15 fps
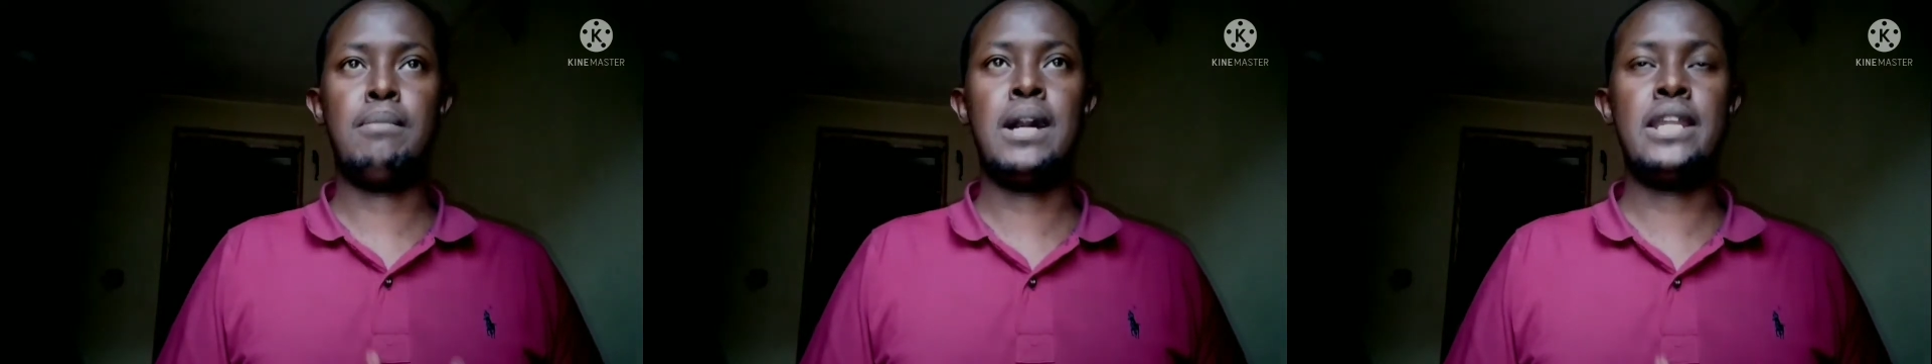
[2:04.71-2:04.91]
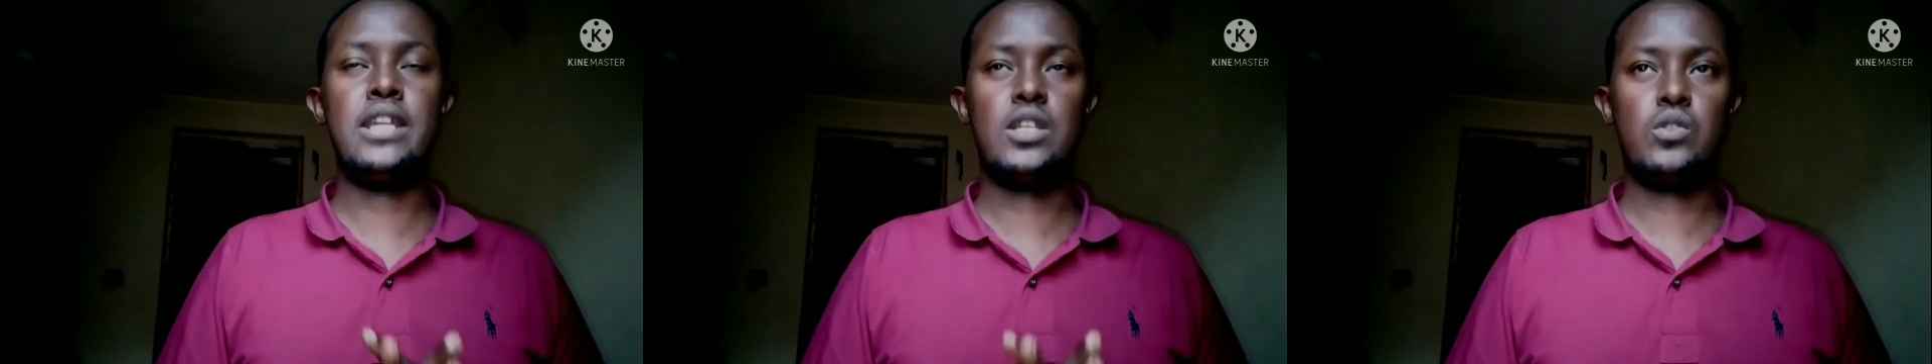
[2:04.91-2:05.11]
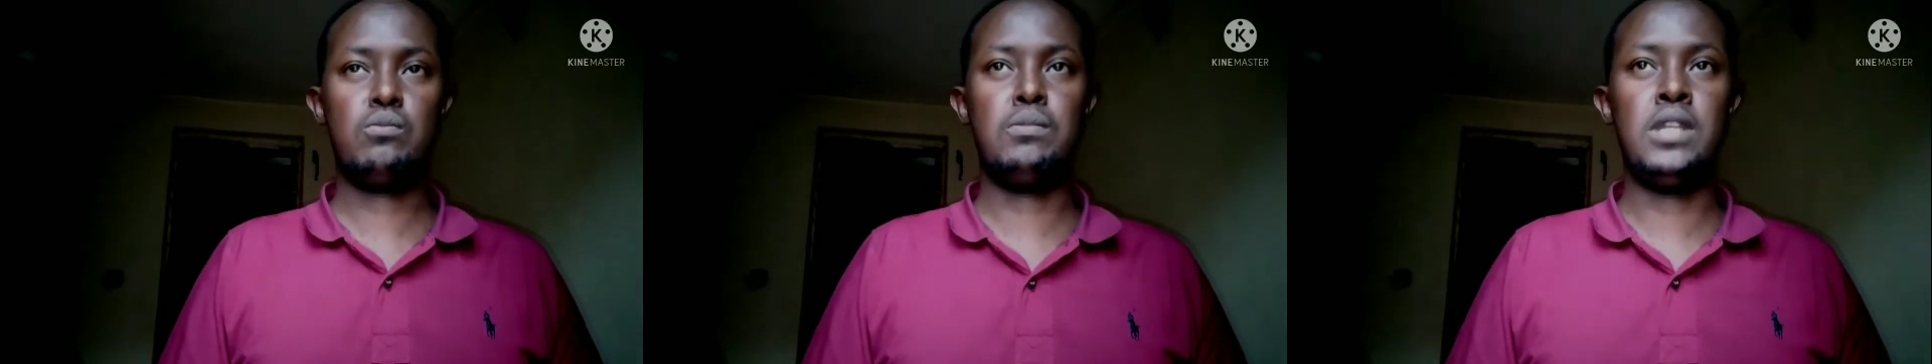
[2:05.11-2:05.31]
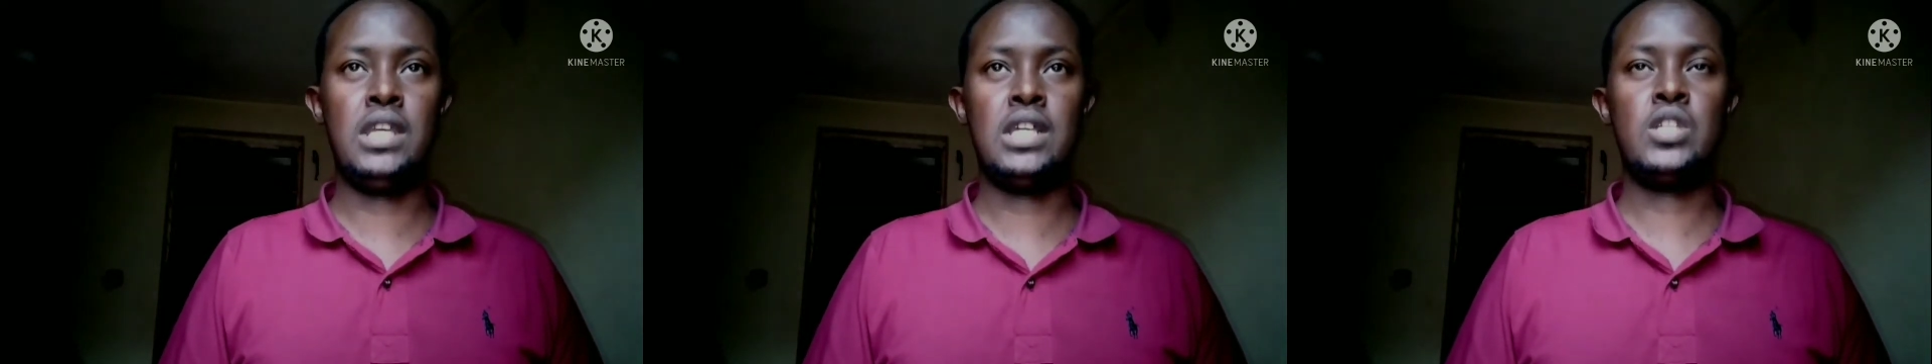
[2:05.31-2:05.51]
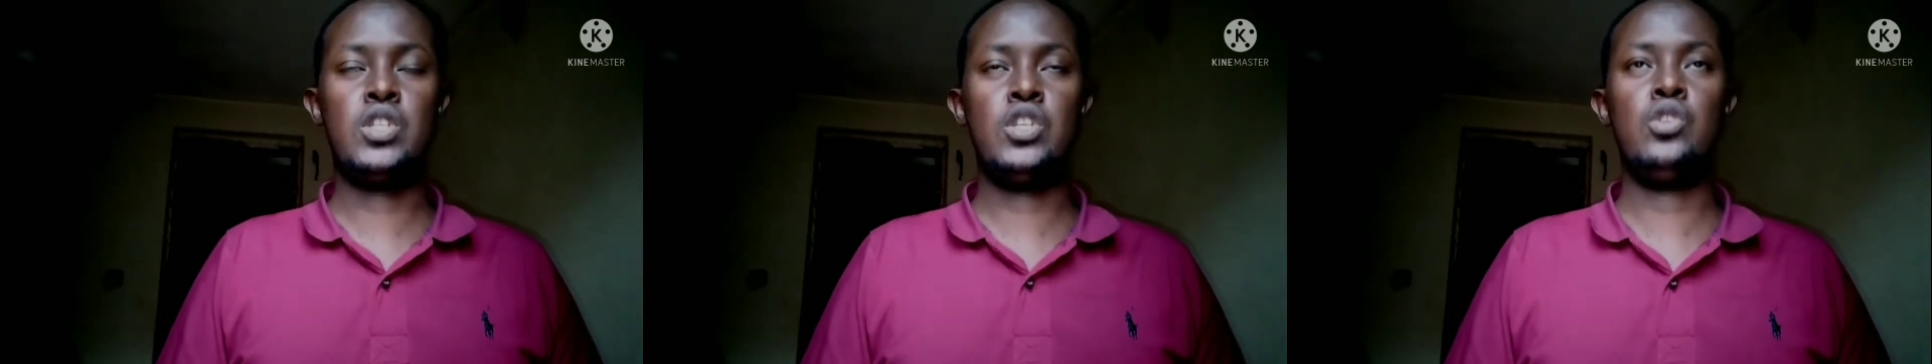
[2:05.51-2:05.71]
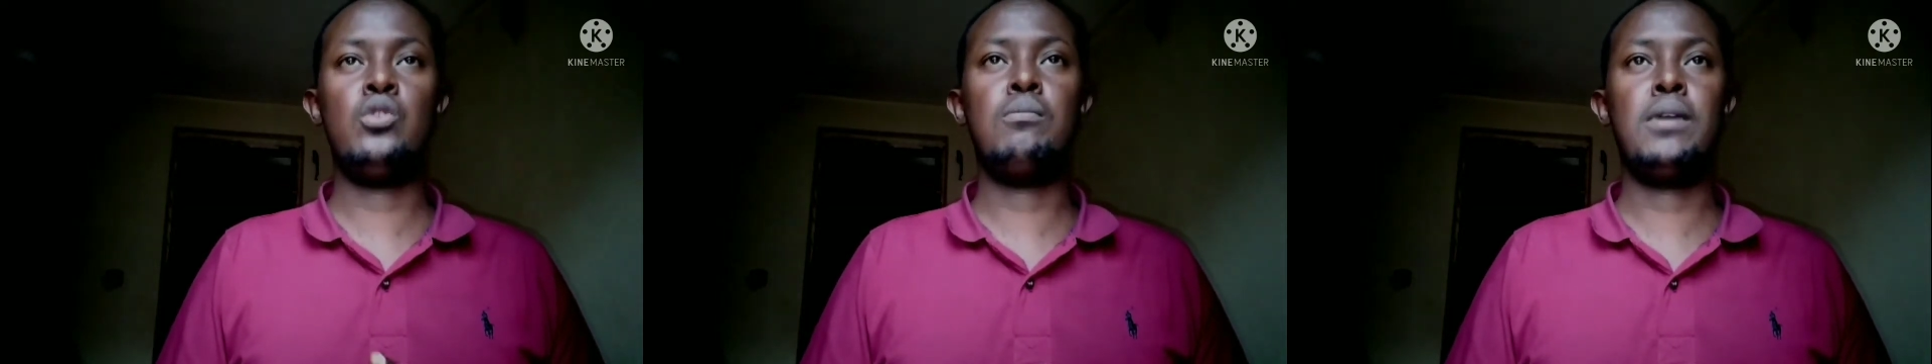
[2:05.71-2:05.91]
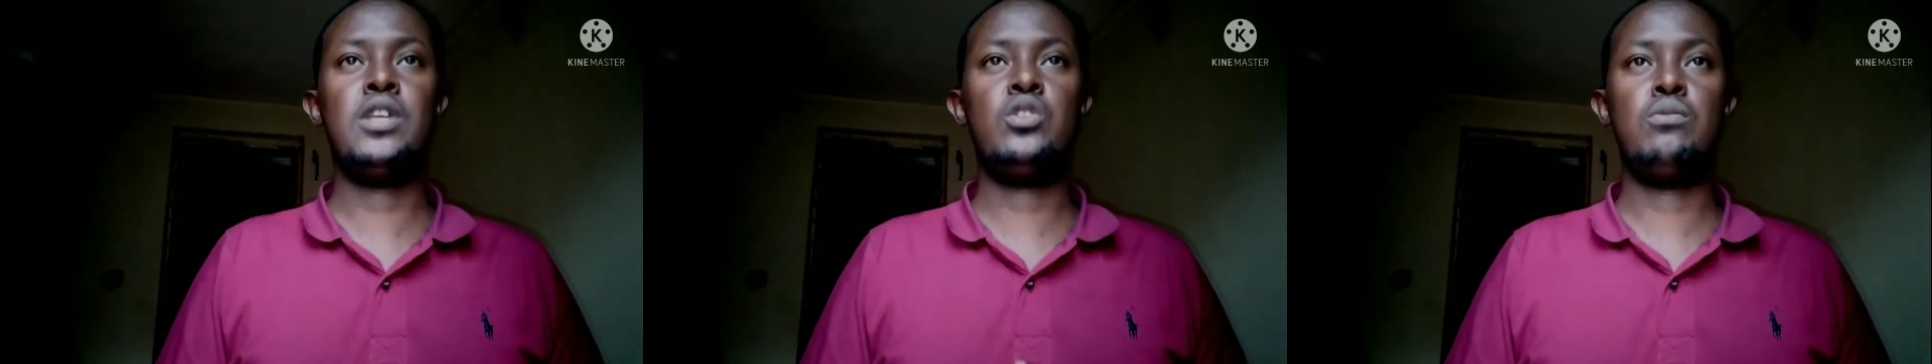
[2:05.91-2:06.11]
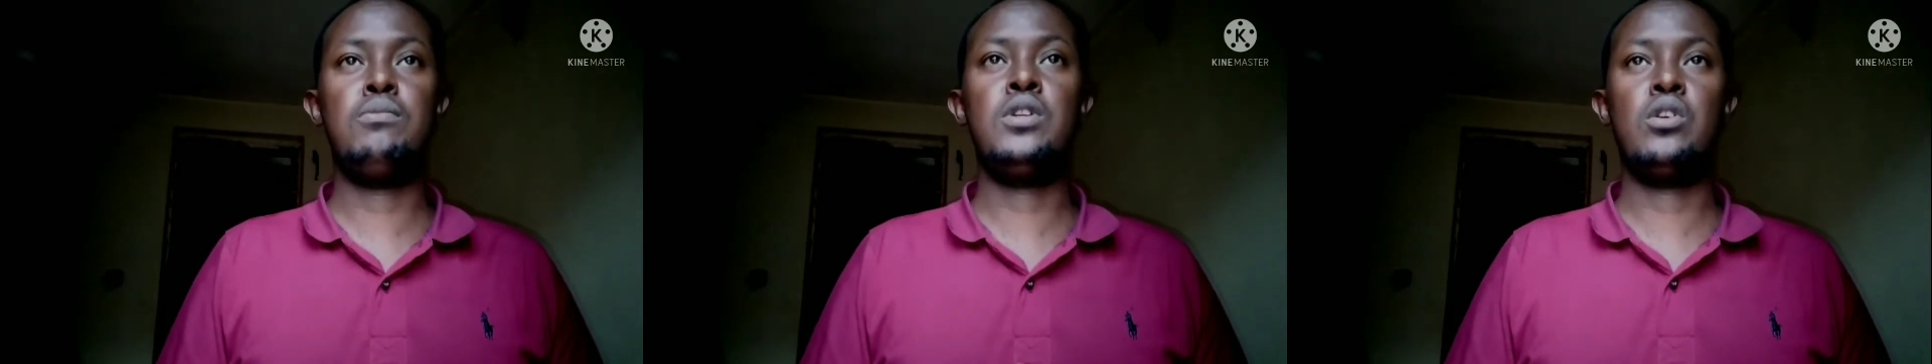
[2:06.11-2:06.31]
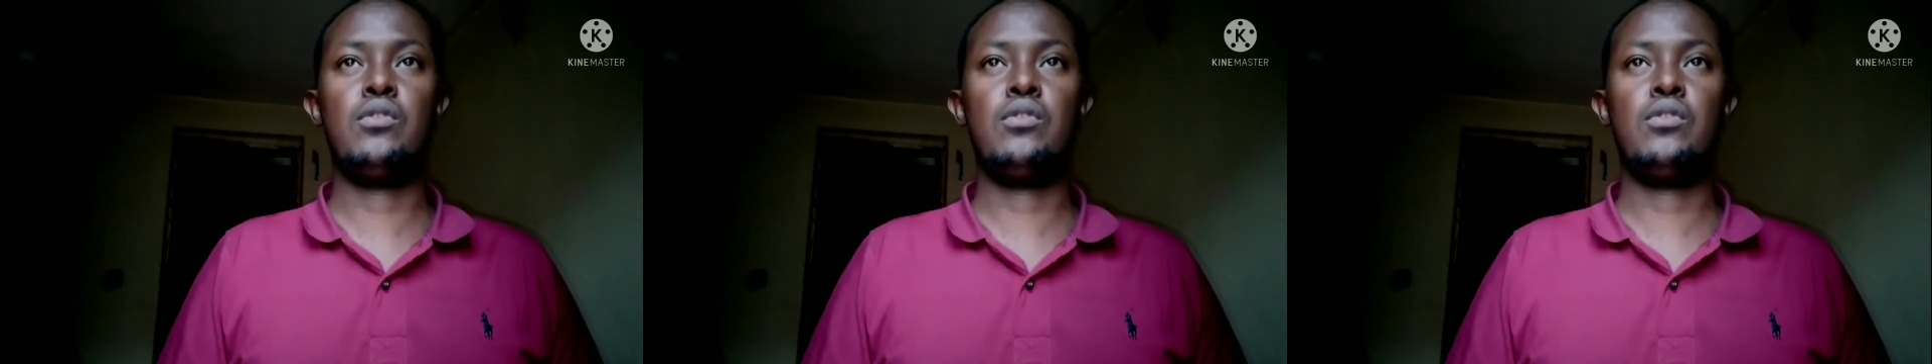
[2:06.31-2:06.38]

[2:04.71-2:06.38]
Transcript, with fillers: bad experience, you might be,